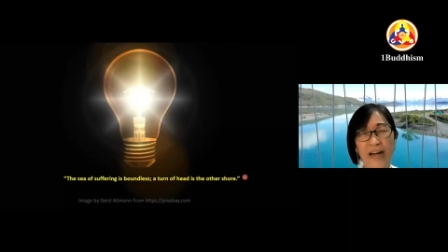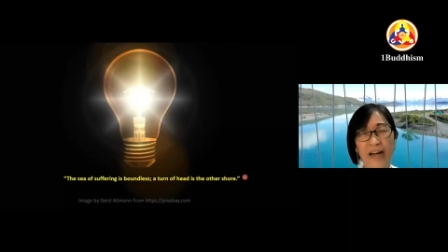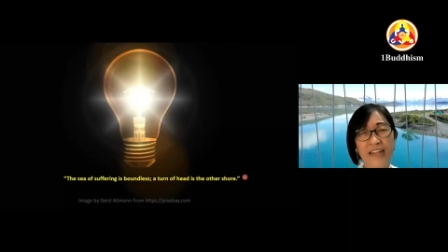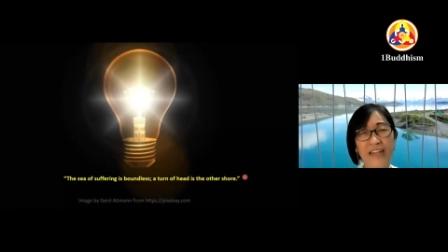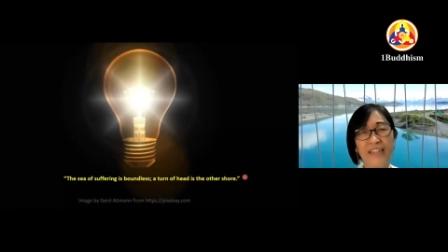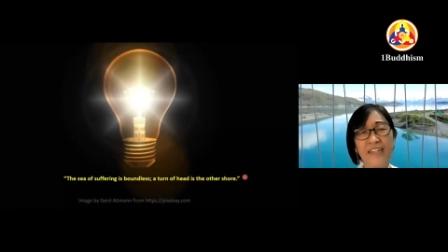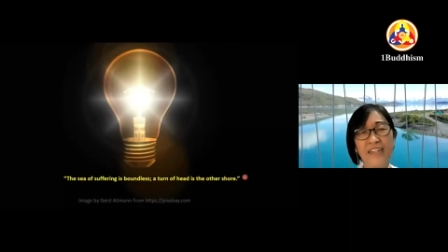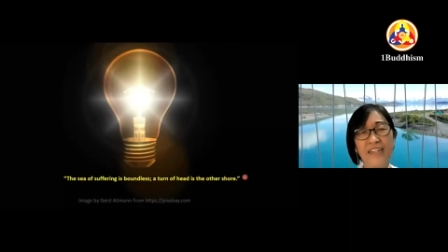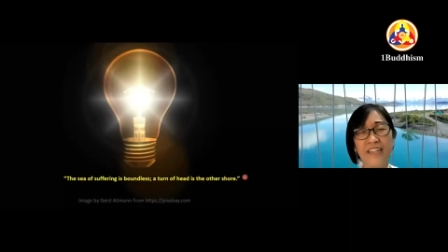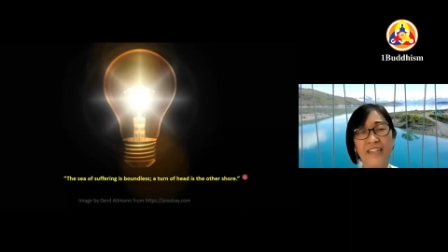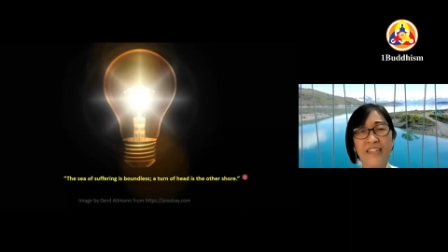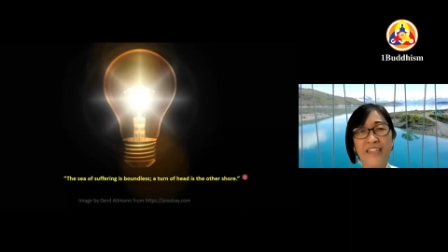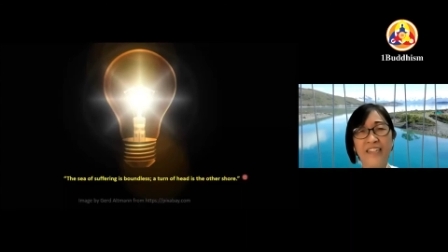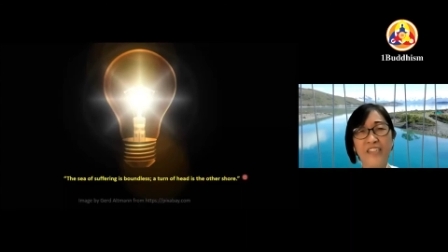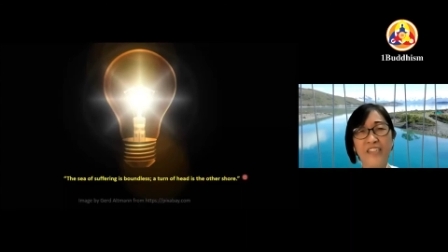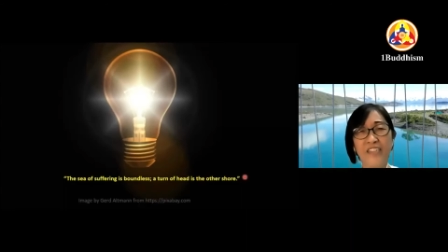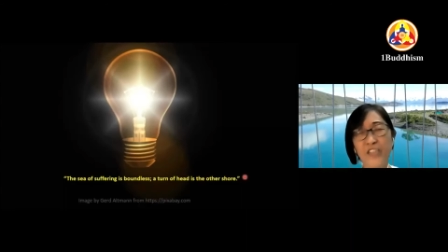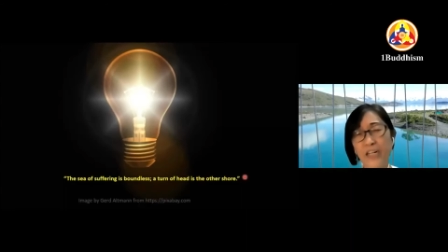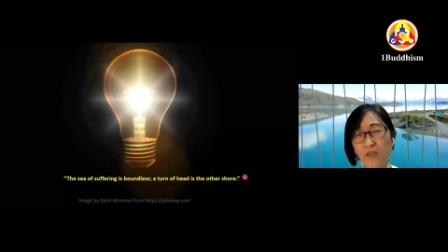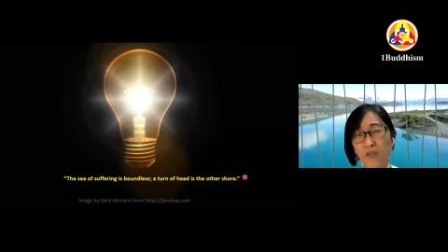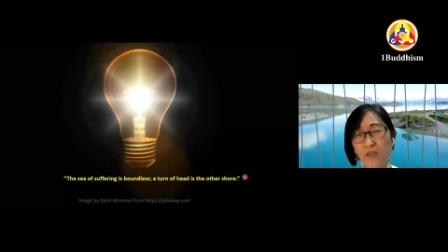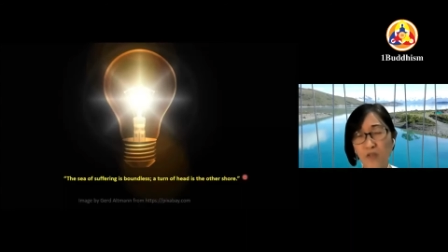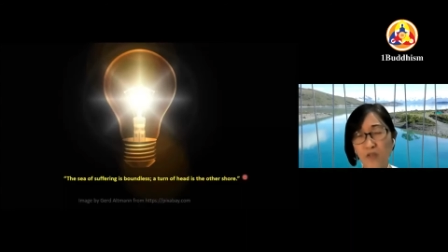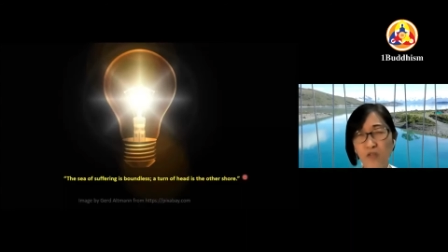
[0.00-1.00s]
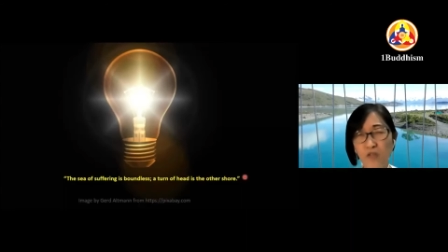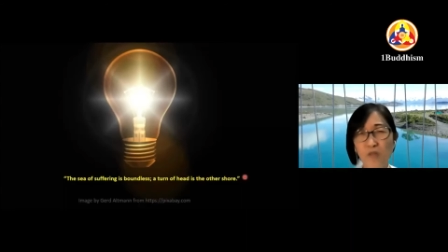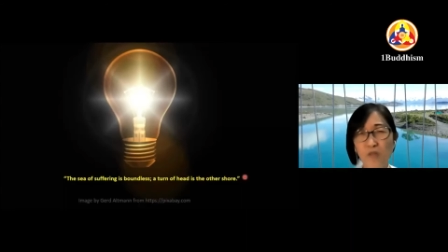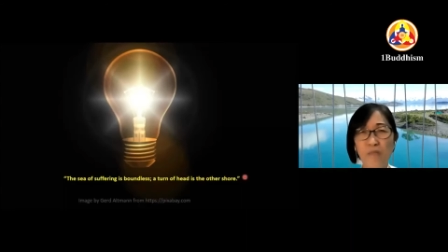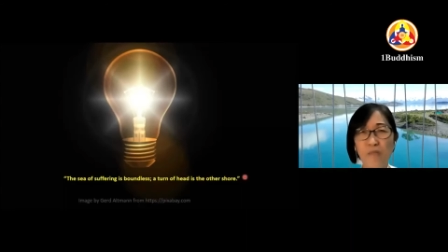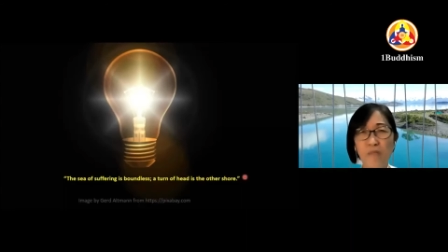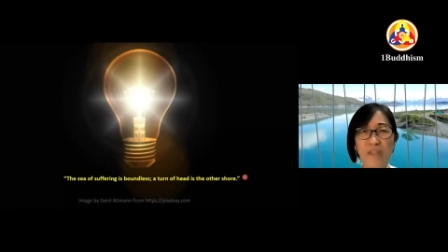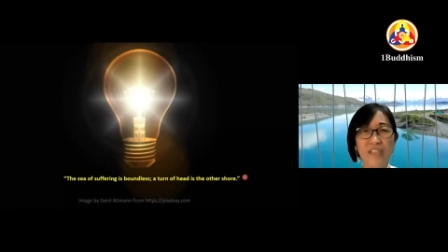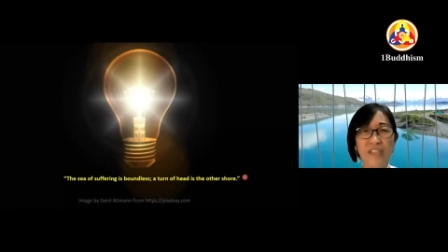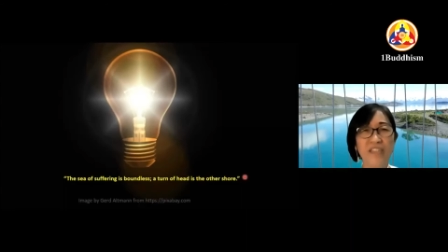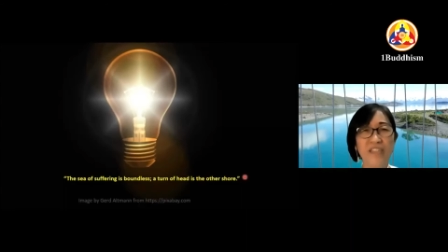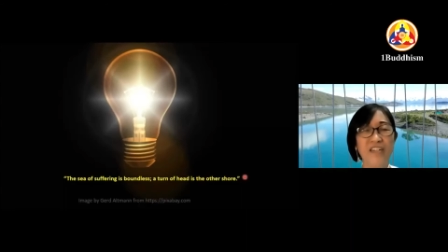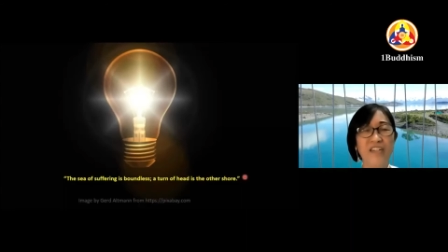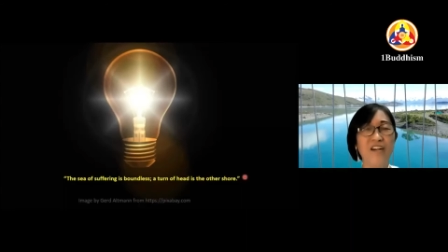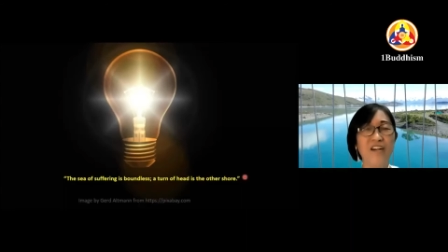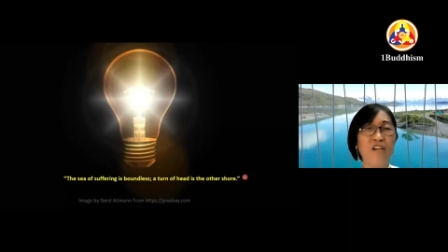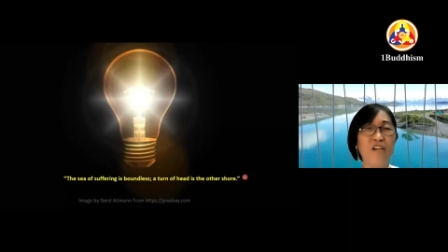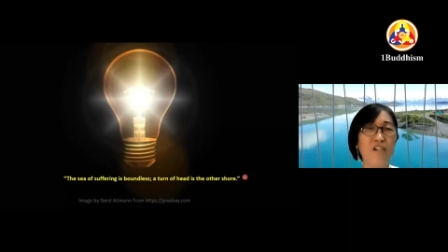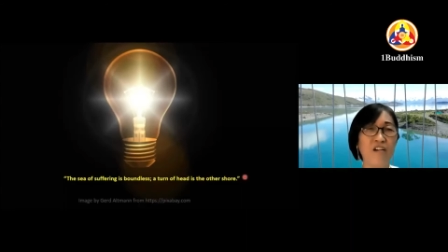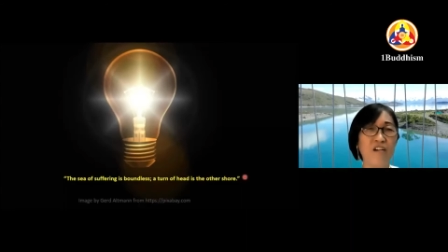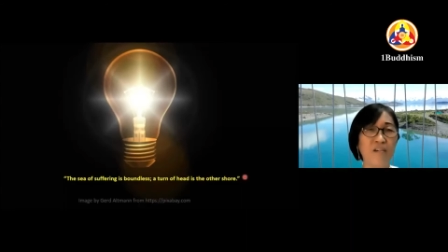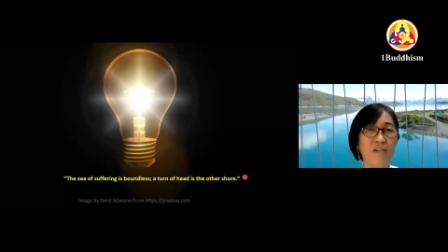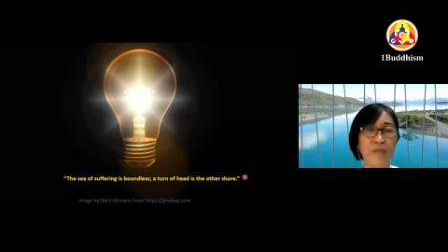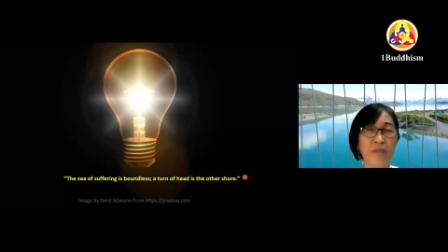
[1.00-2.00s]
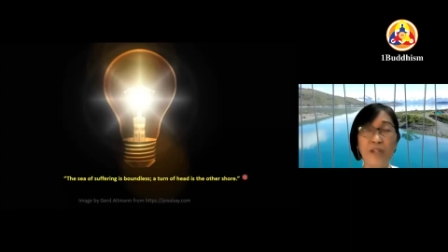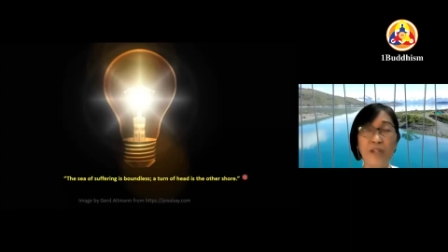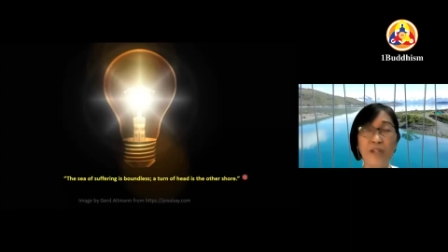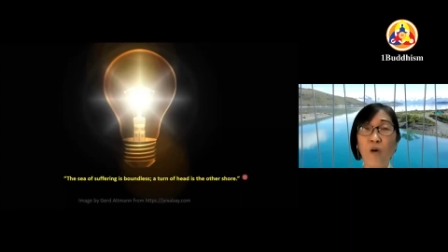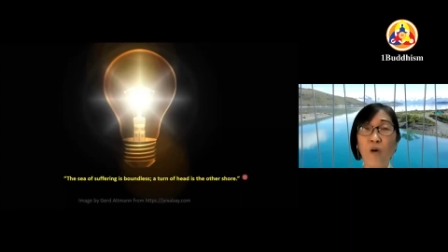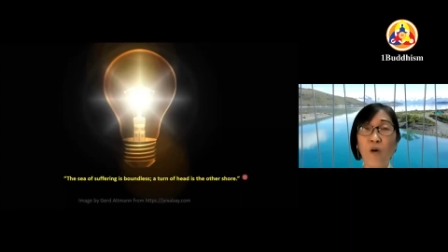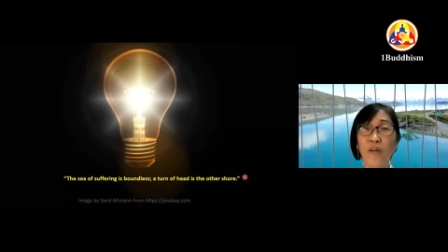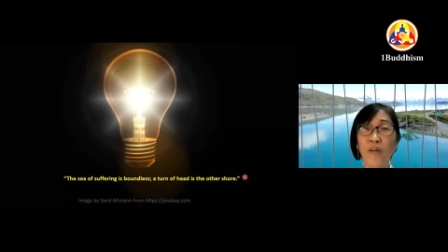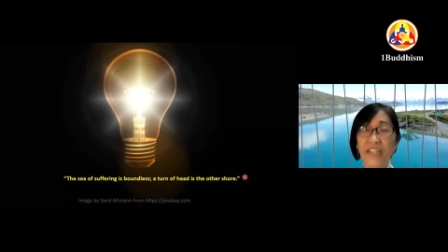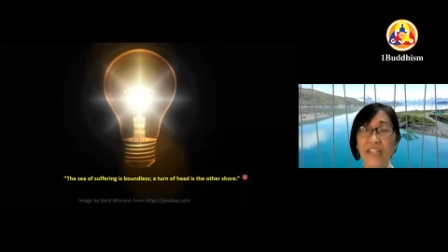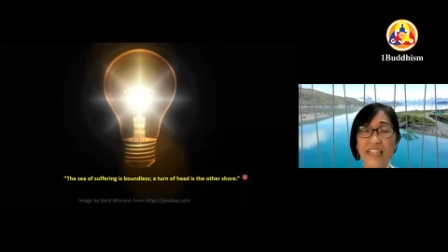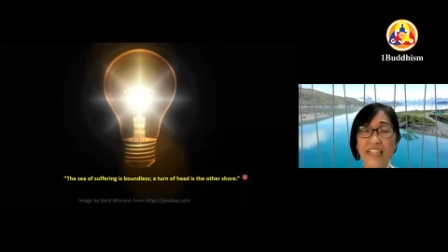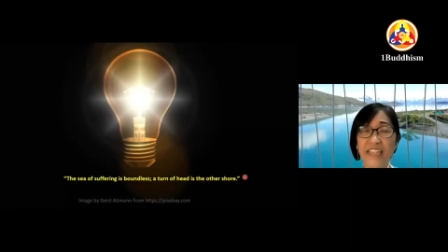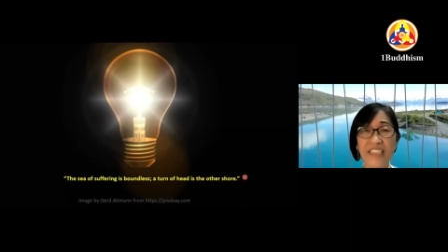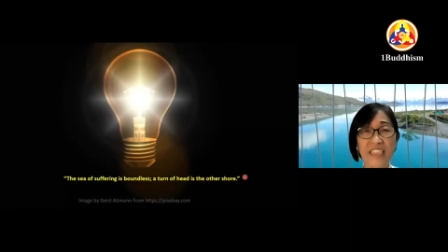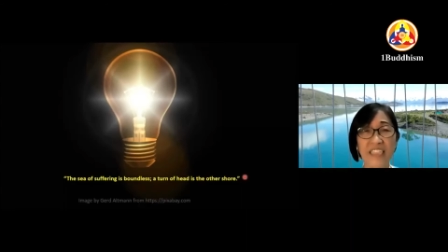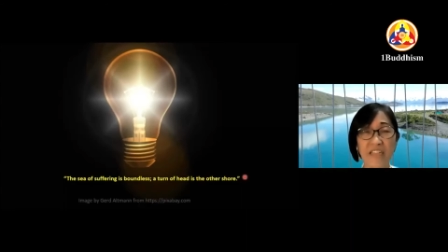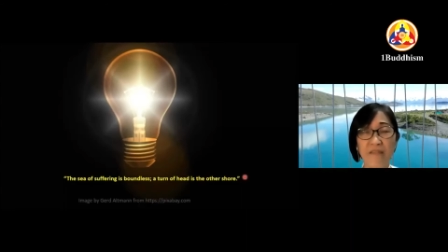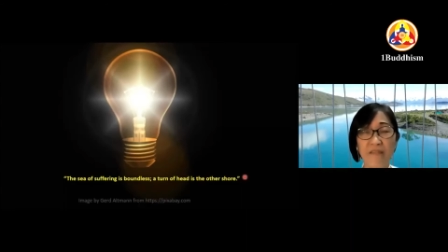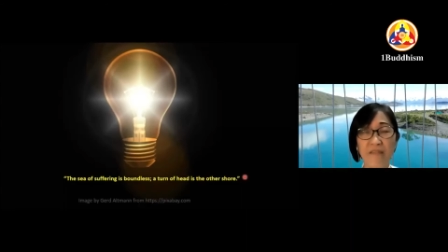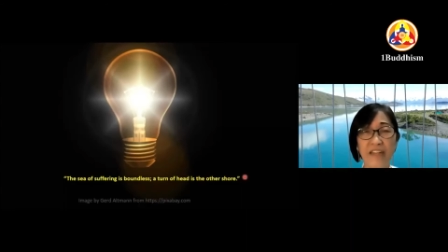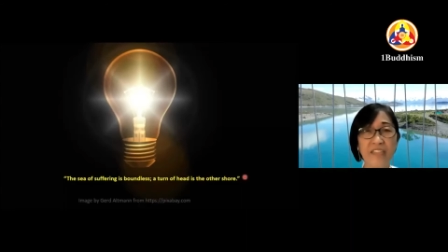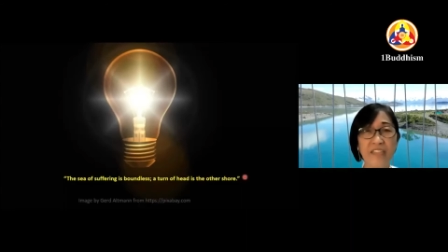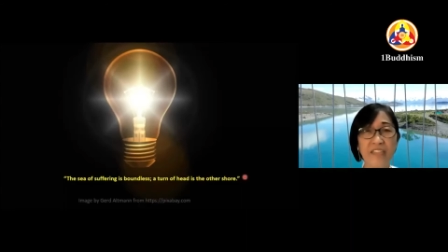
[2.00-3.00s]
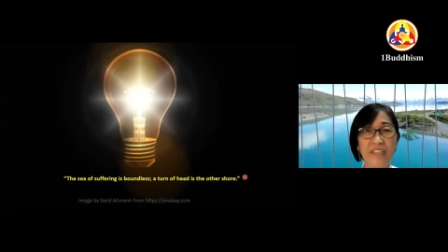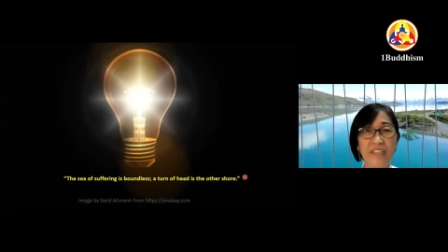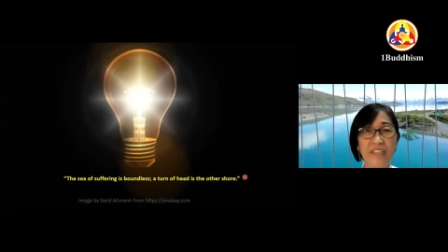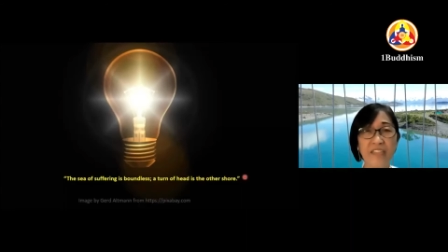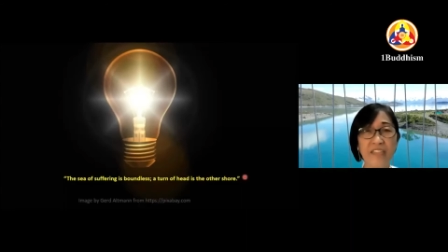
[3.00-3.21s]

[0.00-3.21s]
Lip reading: either in the chat group or when organizing events.